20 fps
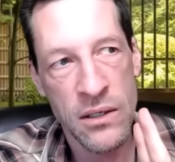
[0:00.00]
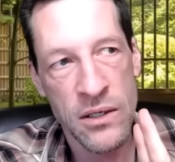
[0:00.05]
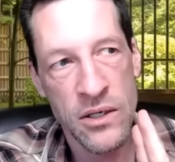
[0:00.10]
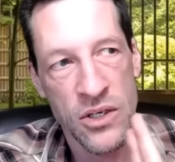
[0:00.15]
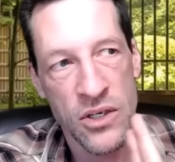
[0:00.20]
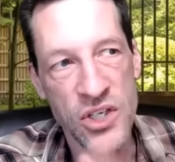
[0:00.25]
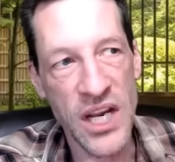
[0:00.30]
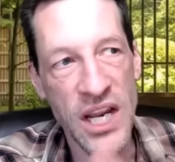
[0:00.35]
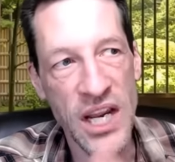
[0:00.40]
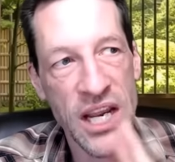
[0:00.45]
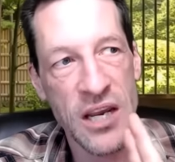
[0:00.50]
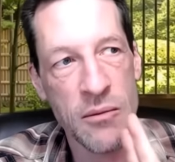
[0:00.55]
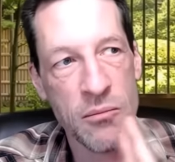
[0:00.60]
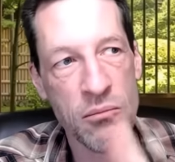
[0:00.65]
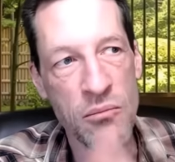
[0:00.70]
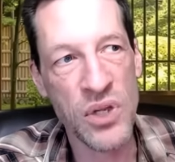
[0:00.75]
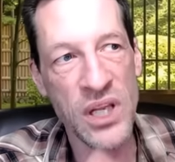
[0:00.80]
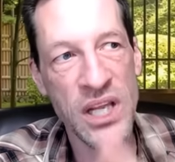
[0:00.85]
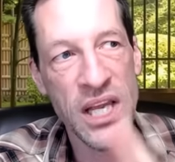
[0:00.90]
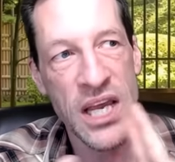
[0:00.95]
shame,
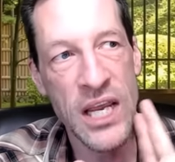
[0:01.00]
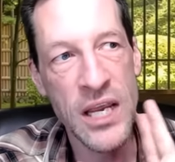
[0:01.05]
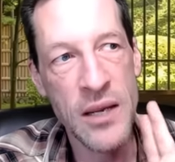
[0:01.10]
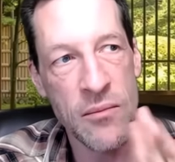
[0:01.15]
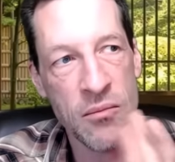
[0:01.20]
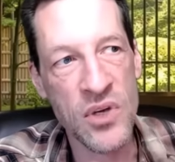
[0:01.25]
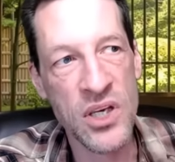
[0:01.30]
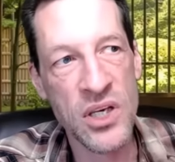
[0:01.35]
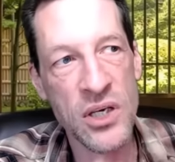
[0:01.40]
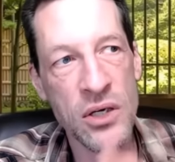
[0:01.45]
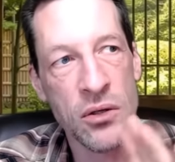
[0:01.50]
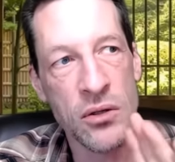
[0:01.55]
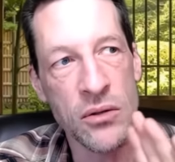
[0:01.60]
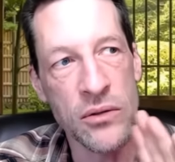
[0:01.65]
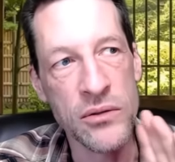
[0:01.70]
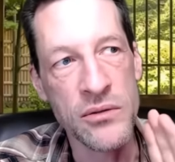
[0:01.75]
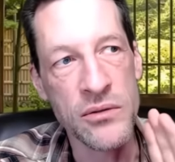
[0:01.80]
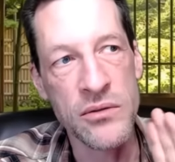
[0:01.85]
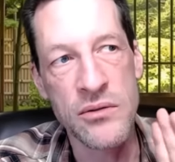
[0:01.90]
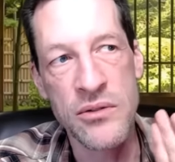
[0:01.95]
blame,
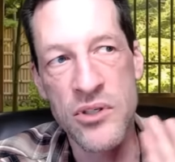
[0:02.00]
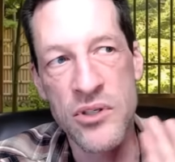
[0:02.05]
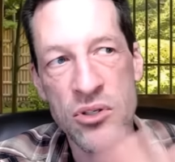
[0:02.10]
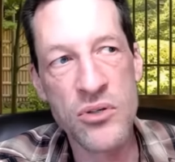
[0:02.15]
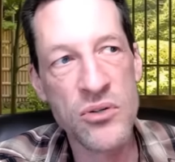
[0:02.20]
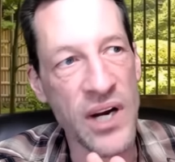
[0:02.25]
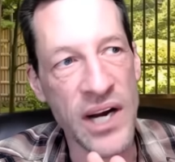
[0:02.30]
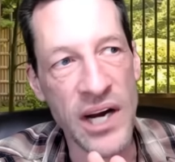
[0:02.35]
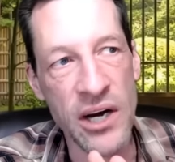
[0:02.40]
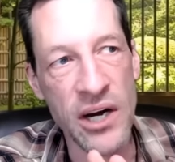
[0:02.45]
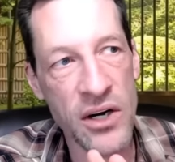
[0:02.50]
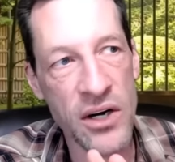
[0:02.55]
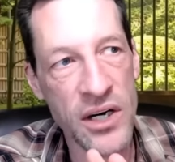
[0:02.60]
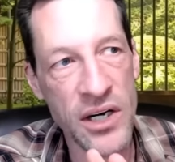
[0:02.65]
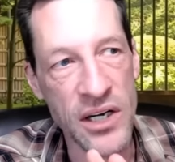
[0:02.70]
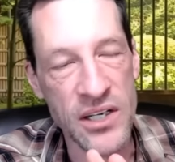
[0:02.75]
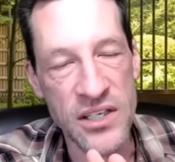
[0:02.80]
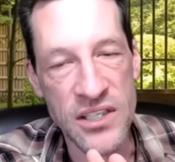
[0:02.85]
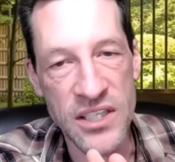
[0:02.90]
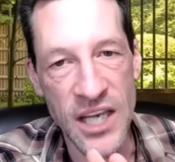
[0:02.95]
guilt, do
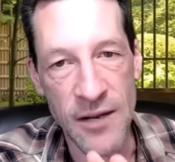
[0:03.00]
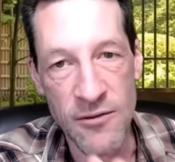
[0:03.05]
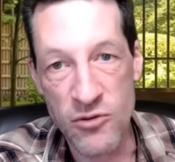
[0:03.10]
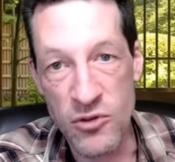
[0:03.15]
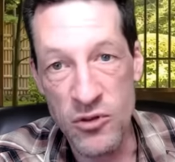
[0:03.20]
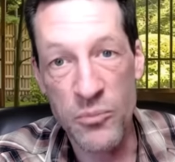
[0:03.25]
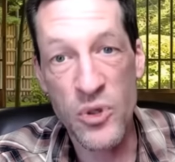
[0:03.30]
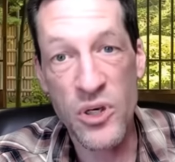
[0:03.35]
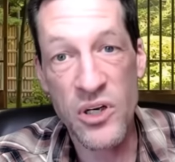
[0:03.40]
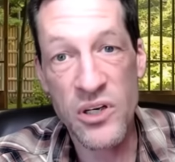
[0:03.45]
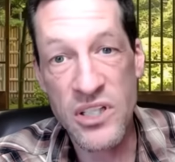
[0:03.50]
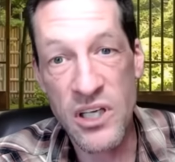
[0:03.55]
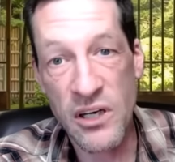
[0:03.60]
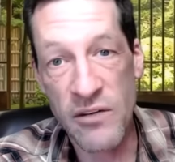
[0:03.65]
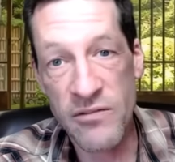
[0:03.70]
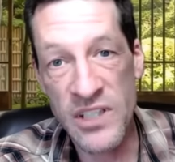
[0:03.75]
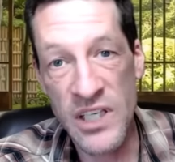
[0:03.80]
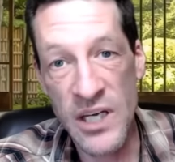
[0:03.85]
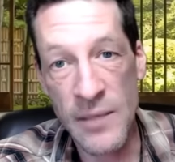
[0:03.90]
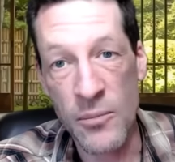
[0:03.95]
arrogance games, which put
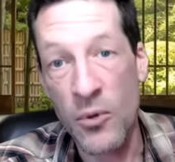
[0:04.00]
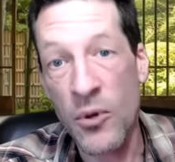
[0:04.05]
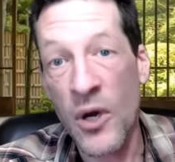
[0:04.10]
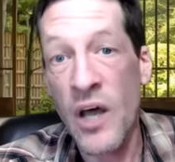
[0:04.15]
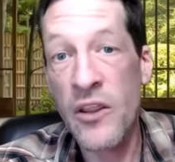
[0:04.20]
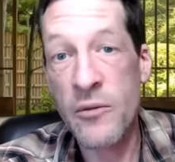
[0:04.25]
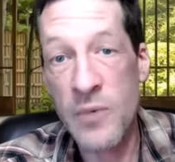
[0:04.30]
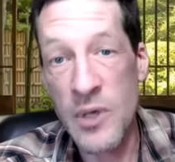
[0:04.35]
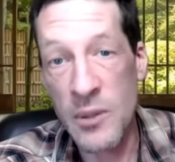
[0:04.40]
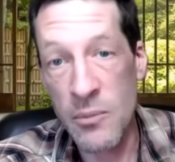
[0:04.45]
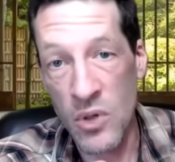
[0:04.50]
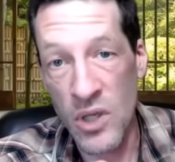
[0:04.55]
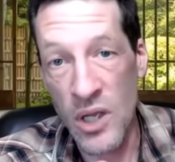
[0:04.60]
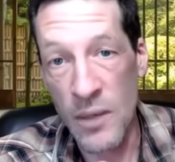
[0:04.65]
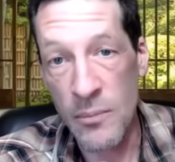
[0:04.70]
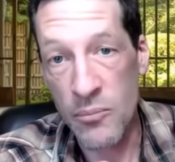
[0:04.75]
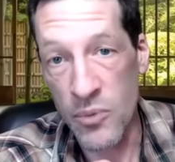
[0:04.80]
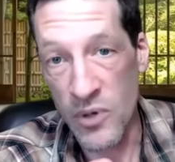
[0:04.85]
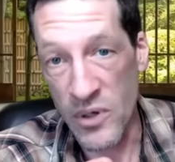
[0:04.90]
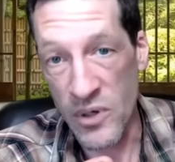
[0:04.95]
ourselves up or other people
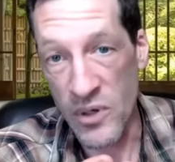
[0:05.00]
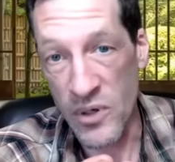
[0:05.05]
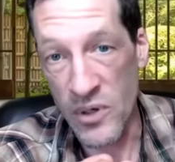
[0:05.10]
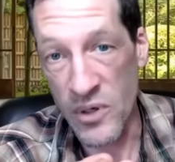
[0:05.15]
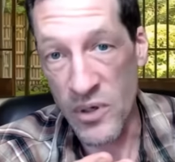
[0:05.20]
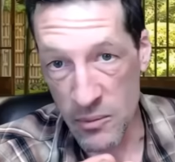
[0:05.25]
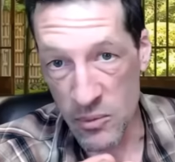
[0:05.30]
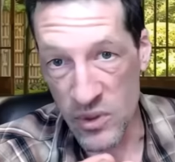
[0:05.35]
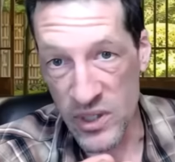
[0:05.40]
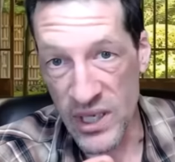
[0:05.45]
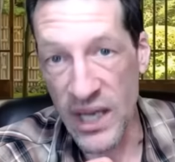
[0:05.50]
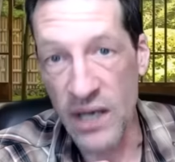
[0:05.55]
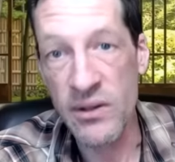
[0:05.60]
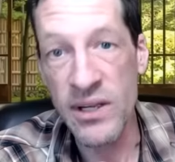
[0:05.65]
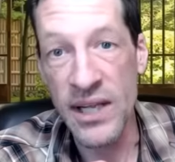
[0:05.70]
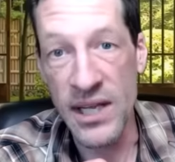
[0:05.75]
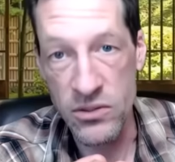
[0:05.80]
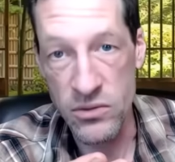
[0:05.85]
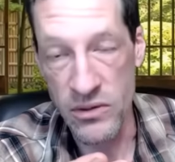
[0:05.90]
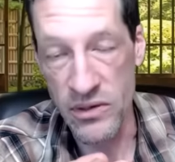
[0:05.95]
up, put other people down,
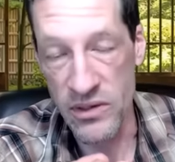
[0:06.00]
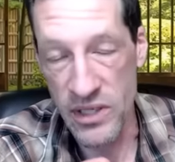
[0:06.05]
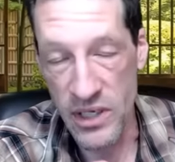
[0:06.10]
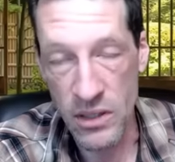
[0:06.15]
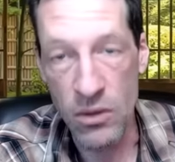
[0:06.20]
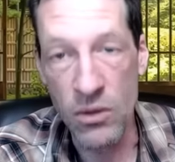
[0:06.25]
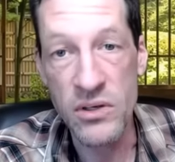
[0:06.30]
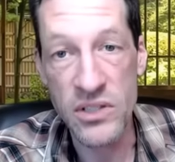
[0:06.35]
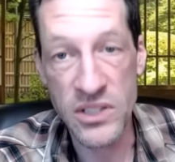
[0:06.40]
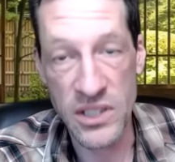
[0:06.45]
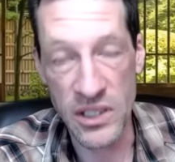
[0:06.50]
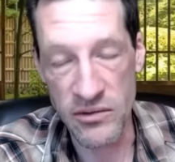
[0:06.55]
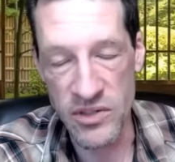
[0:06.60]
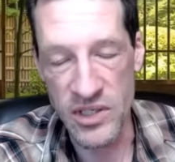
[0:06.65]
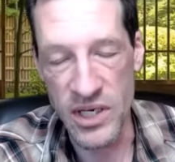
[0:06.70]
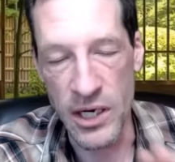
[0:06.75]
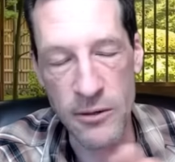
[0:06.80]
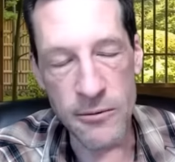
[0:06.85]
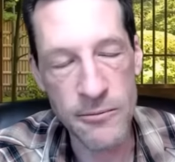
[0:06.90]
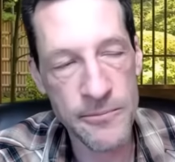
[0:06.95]
that sort of thing, or ourselves
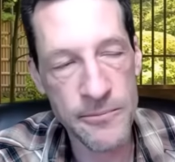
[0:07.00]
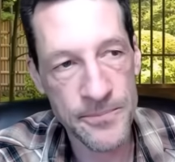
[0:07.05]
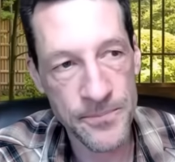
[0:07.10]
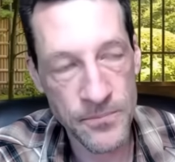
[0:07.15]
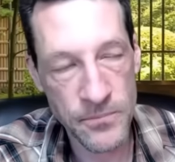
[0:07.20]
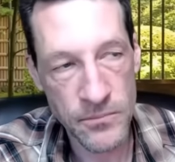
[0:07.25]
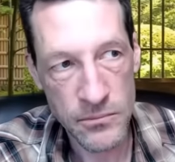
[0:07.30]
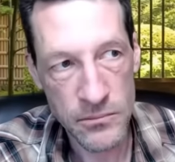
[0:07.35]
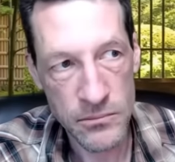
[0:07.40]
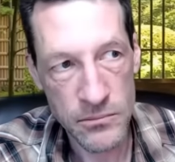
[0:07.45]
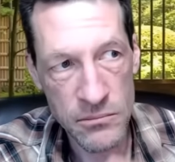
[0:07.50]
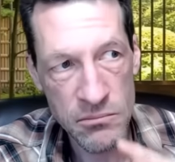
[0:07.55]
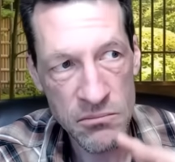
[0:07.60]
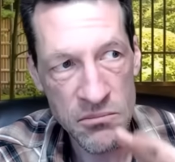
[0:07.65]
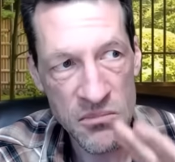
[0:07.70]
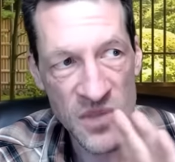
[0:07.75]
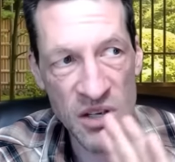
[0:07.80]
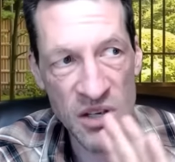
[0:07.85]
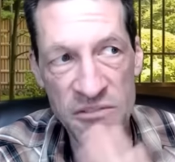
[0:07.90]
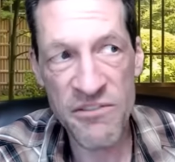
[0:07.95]
down,
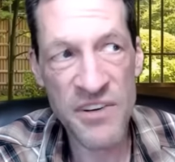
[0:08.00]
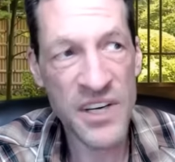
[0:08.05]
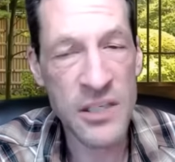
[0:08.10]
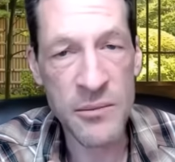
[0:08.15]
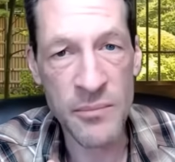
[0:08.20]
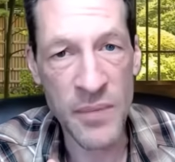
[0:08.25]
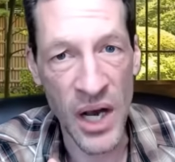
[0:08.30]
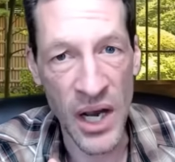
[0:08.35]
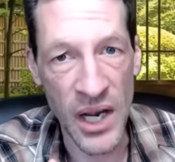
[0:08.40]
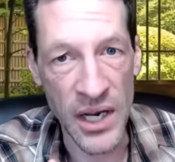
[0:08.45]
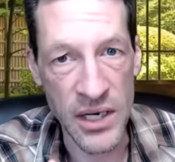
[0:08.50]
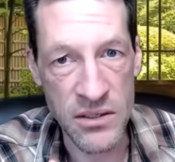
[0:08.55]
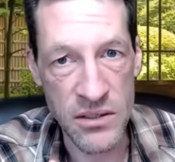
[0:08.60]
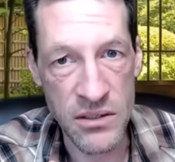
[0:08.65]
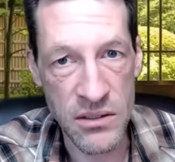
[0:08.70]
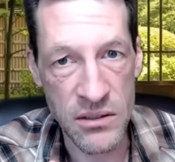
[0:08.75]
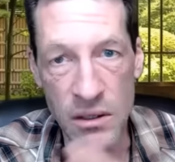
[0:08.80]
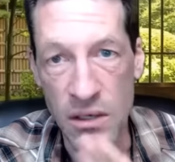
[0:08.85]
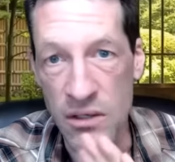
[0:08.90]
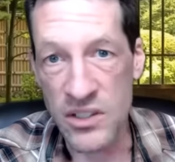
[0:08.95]

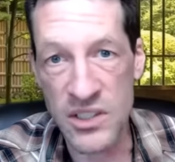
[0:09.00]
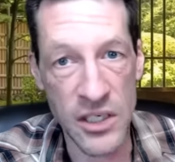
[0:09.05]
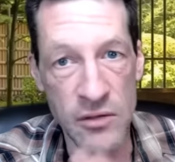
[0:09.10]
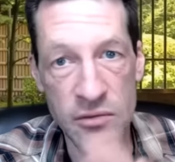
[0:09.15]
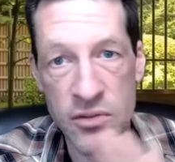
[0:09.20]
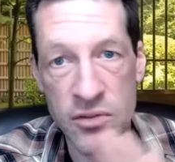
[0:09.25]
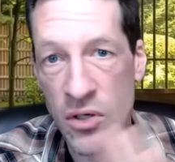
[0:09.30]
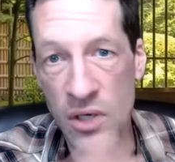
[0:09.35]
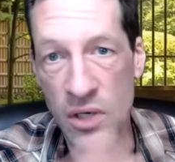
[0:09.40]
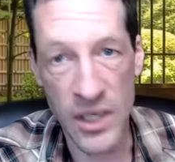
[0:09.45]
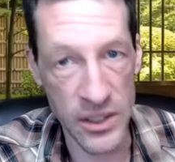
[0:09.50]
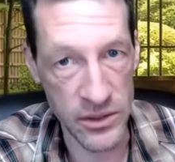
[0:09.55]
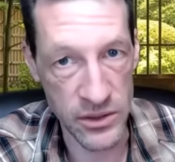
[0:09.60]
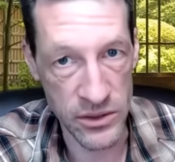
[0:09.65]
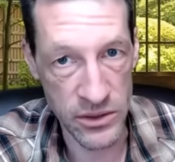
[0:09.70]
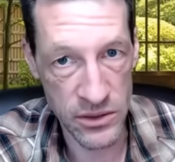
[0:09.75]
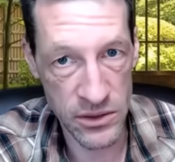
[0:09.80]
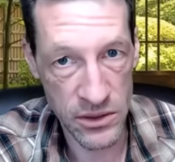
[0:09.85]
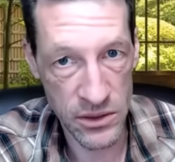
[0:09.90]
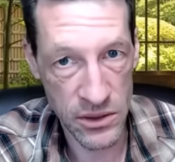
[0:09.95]
victimize ourselves or
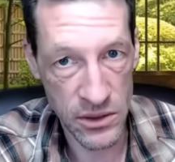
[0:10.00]
others.